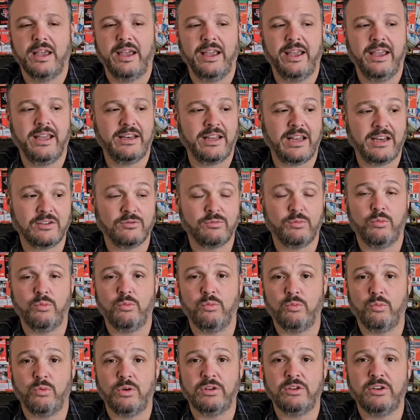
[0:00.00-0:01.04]
And
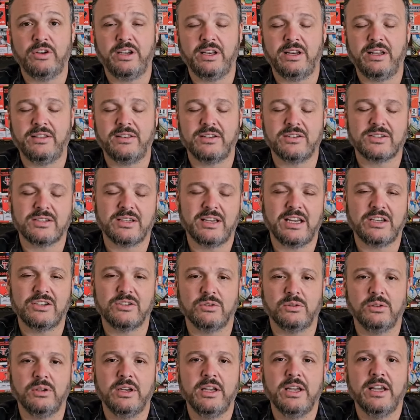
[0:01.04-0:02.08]
when looking at the
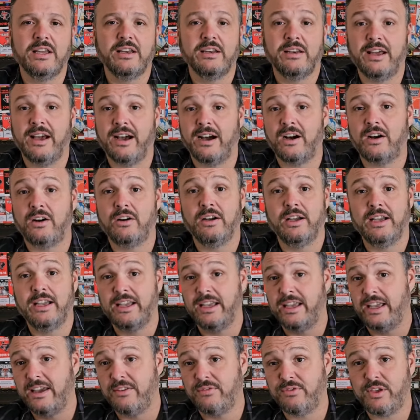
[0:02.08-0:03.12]
schedule. Now,
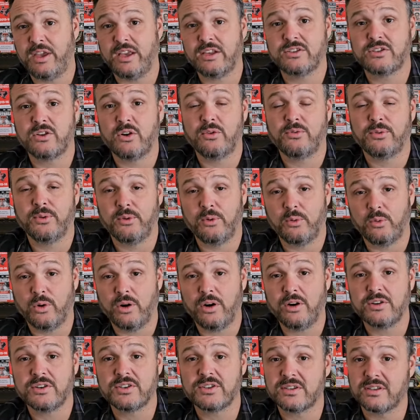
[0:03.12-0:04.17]
if things go for the
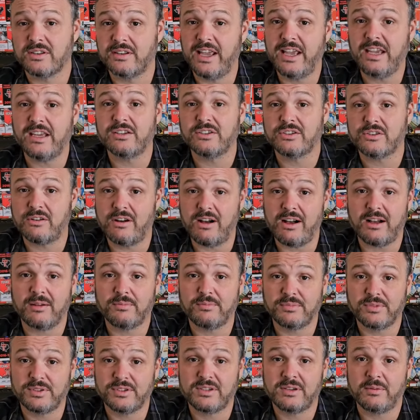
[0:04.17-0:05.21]
worst, they could
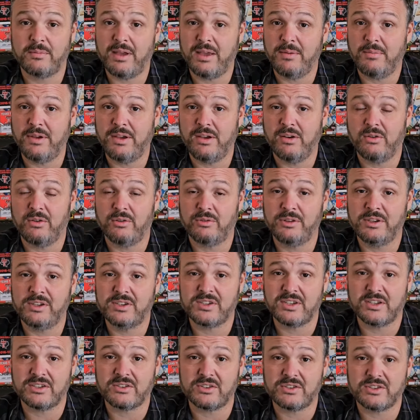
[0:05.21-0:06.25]
drop to maybe only
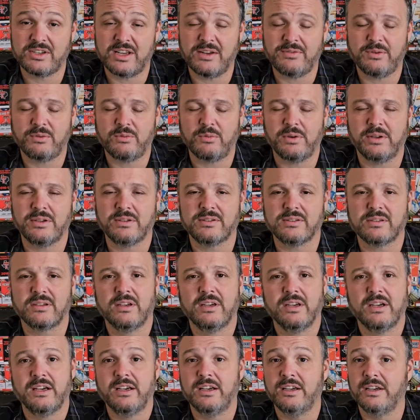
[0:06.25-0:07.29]
6 or 7 wins.